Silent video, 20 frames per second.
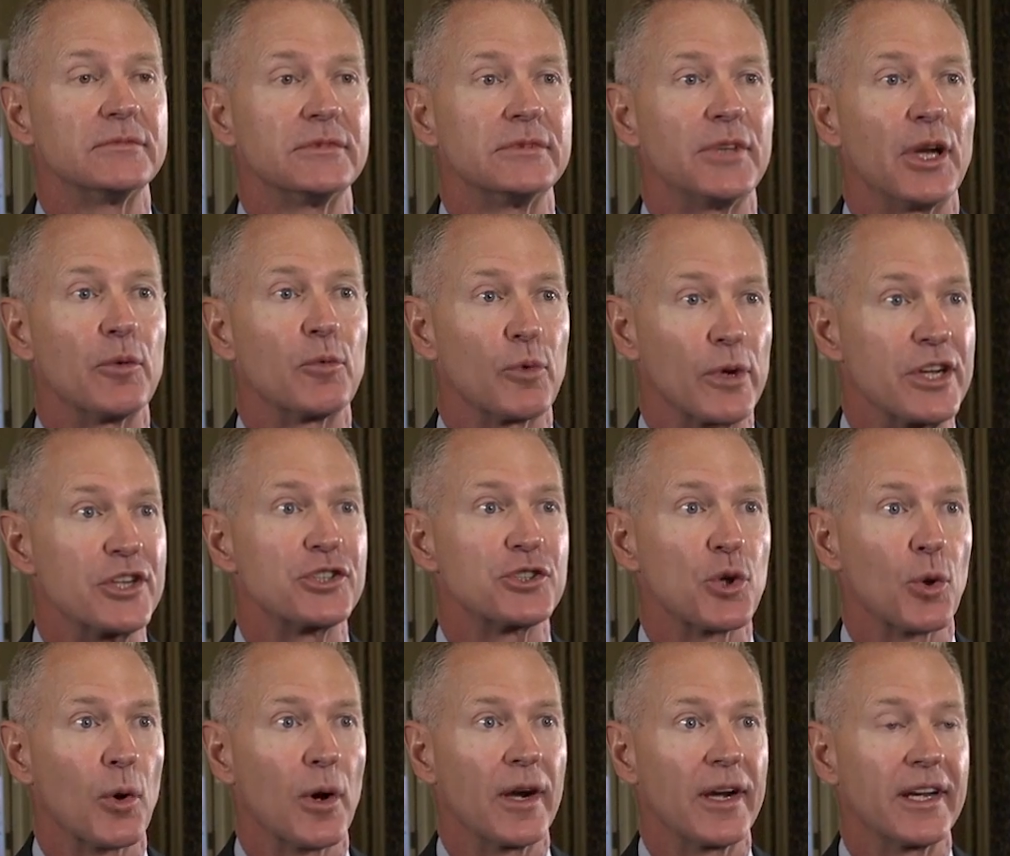
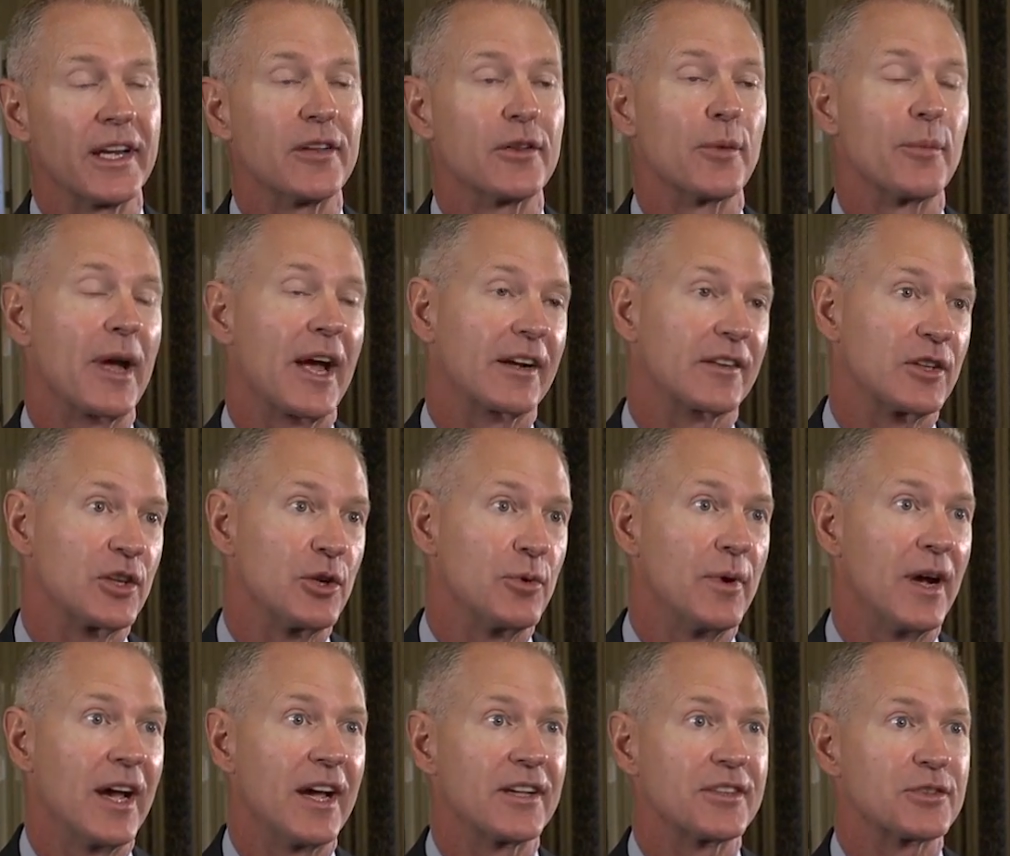reshoring either back to the
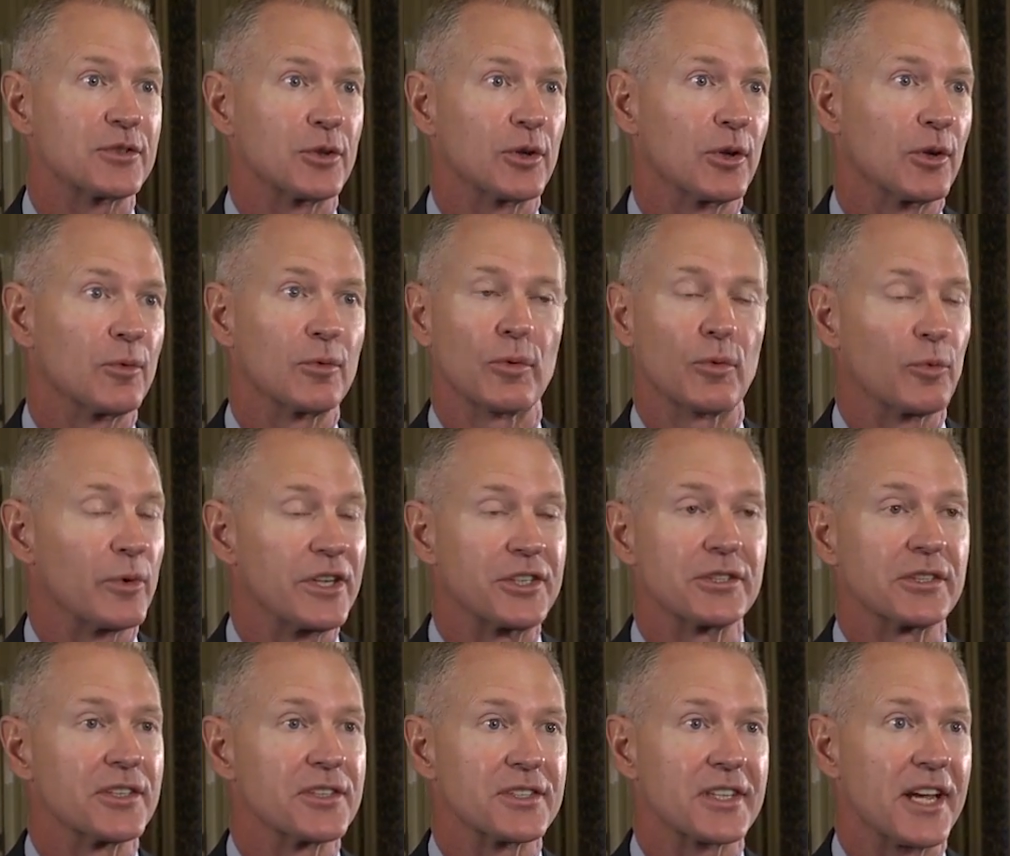U.S. or
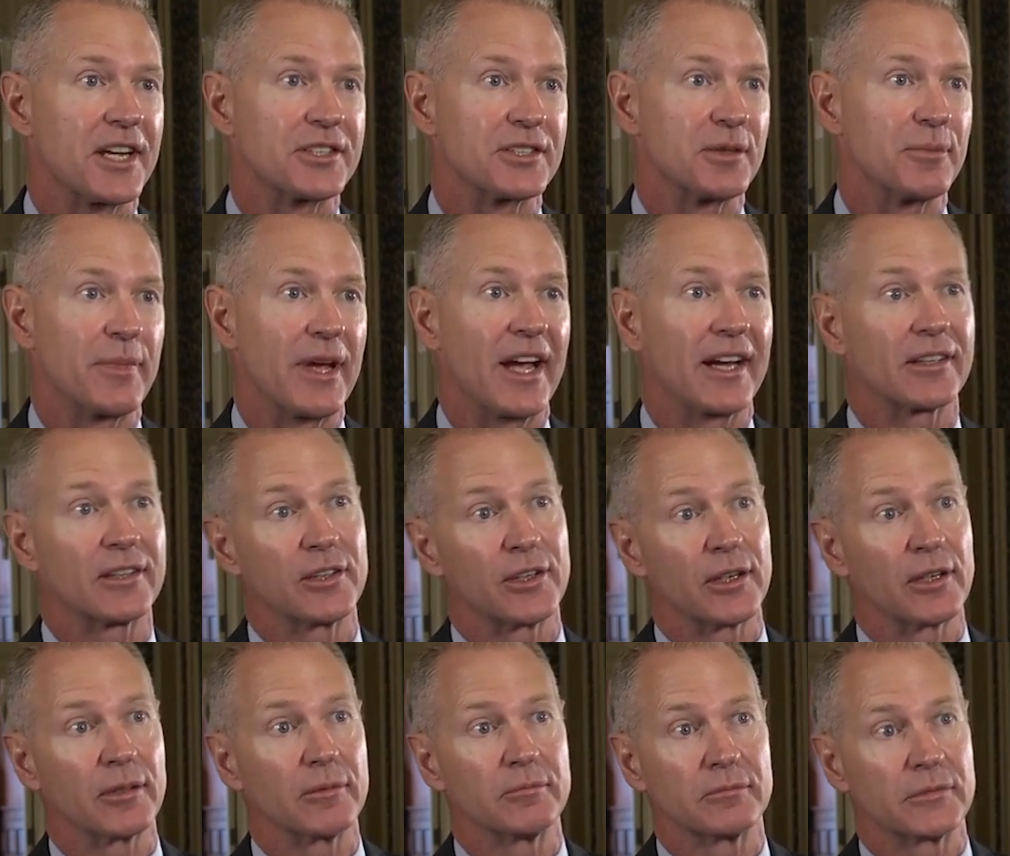regionalization back to
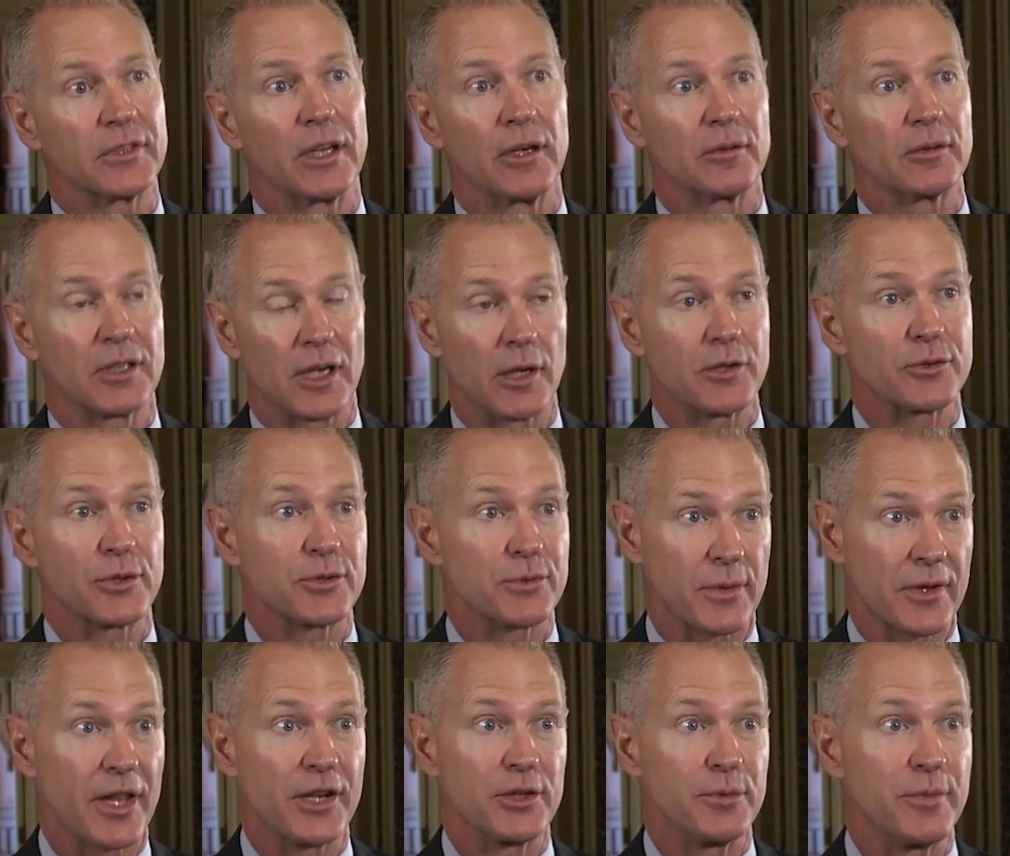their countries
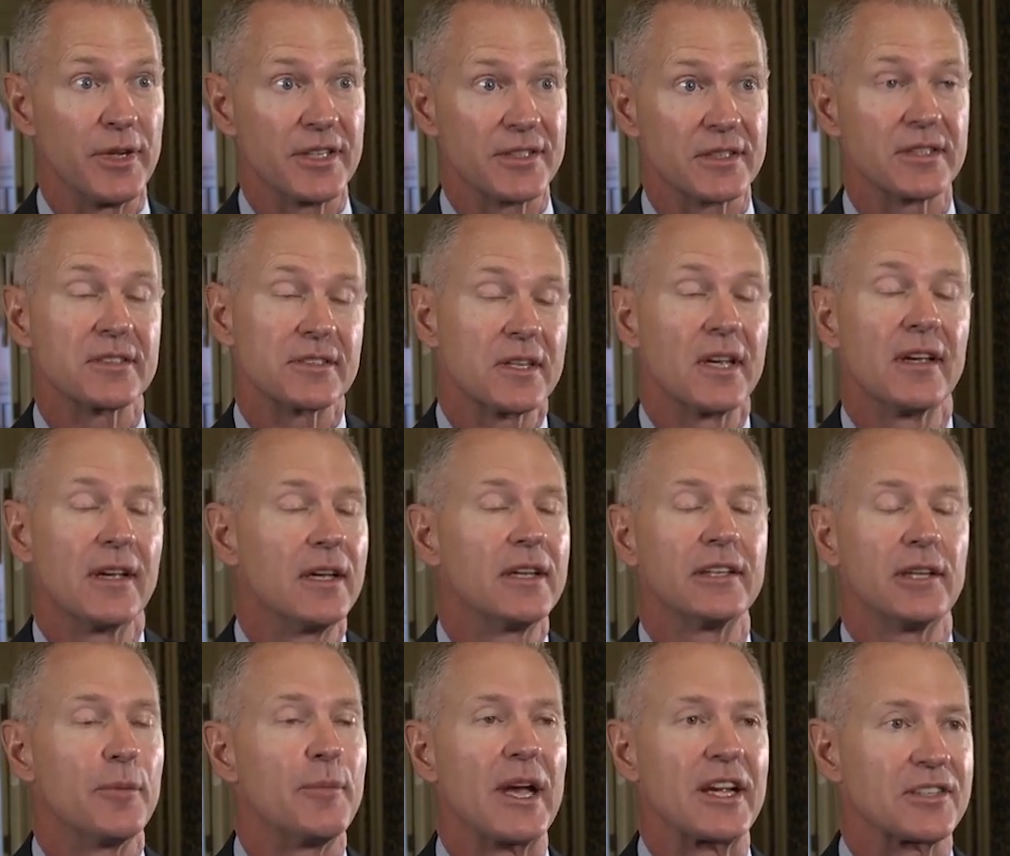where they do business,
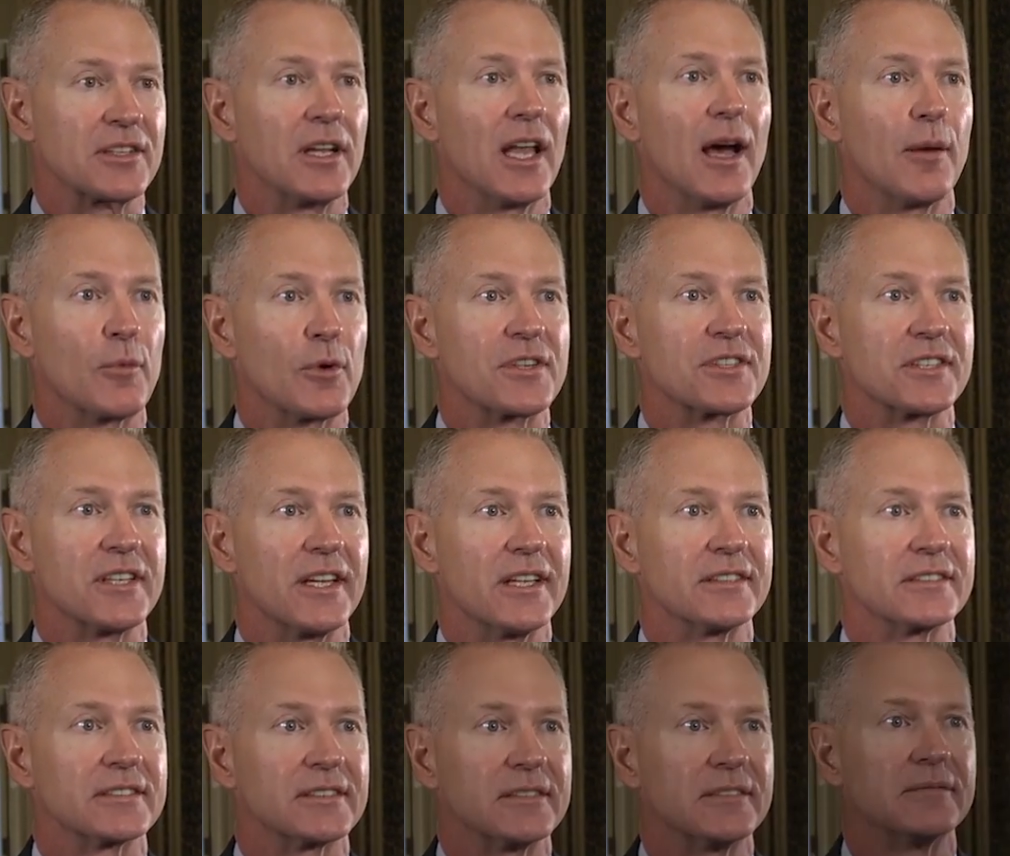it makes a lot more
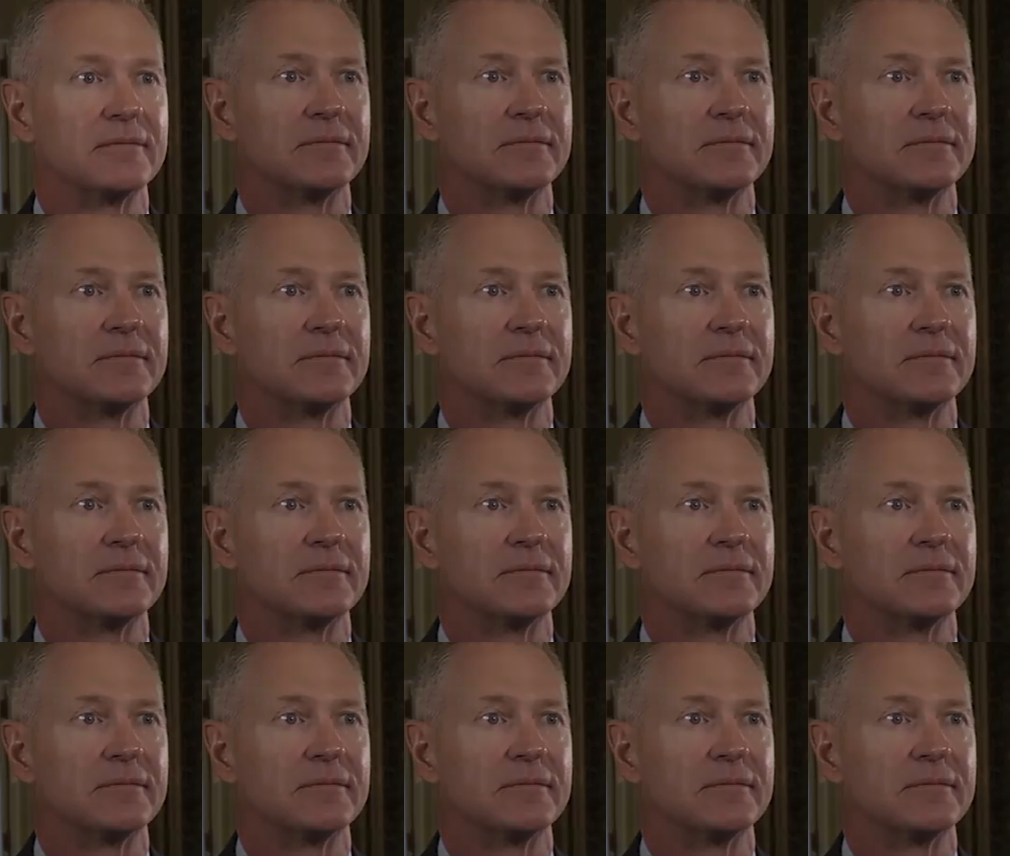sense.